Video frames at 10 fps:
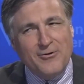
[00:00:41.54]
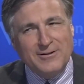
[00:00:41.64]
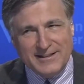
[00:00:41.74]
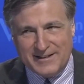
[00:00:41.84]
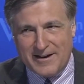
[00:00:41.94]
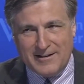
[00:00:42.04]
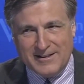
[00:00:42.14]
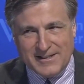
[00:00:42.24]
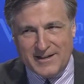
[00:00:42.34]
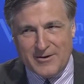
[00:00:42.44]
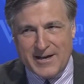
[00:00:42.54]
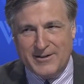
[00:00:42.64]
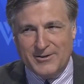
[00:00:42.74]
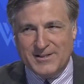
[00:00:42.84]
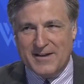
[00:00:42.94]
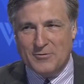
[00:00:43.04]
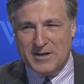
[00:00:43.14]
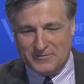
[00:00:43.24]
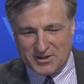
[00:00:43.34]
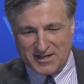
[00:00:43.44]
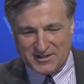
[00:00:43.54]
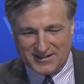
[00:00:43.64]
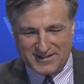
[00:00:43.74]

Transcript: currently called because I know editors have a way of changing